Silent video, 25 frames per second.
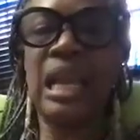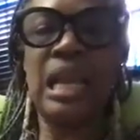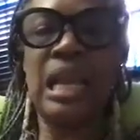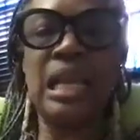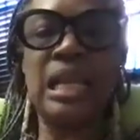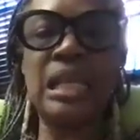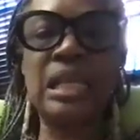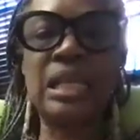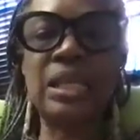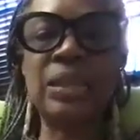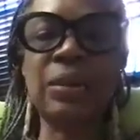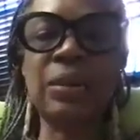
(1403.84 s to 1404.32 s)

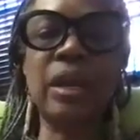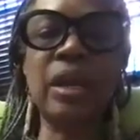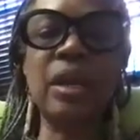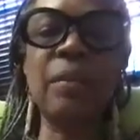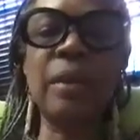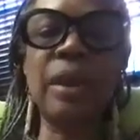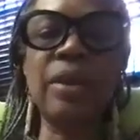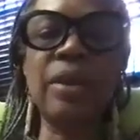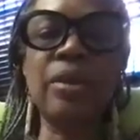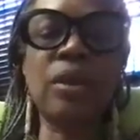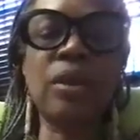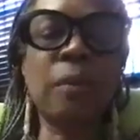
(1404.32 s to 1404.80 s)
Is there any
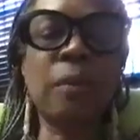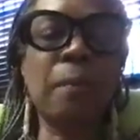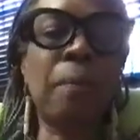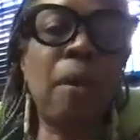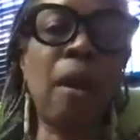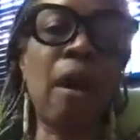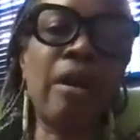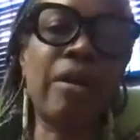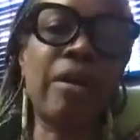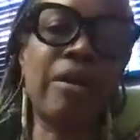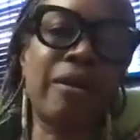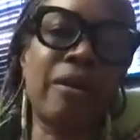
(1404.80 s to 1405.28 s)
way you can
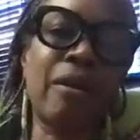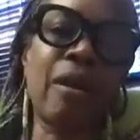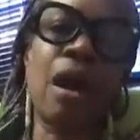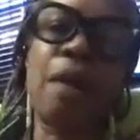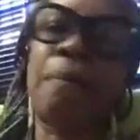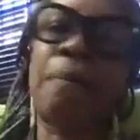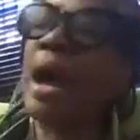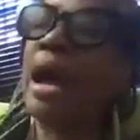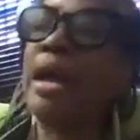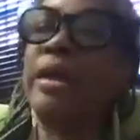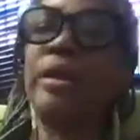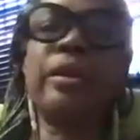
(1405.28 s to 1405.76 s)
partner
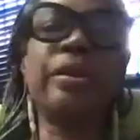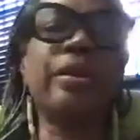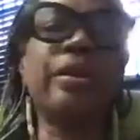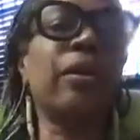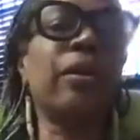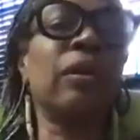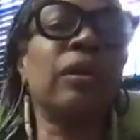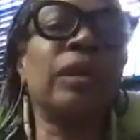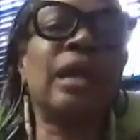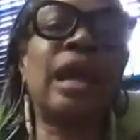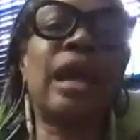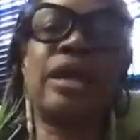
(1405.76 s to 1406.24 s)
up? I know
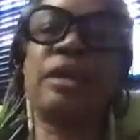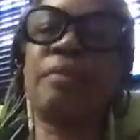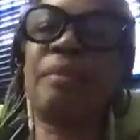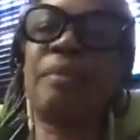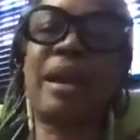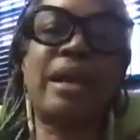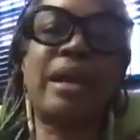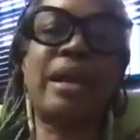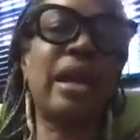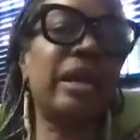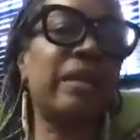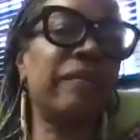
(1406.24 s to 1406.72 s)
you're online. You
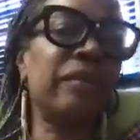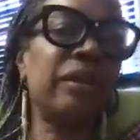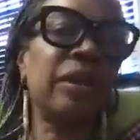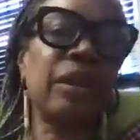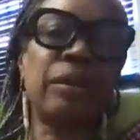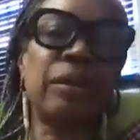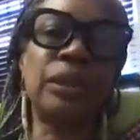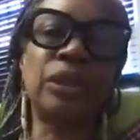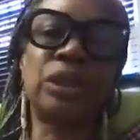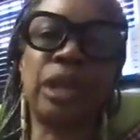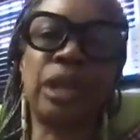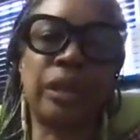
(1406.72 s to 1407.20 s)
might not even
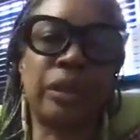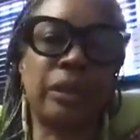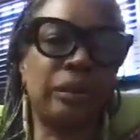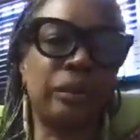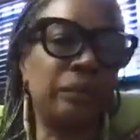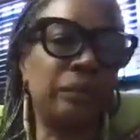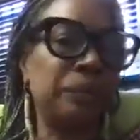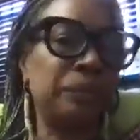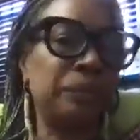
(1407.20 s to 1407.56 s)
know each other.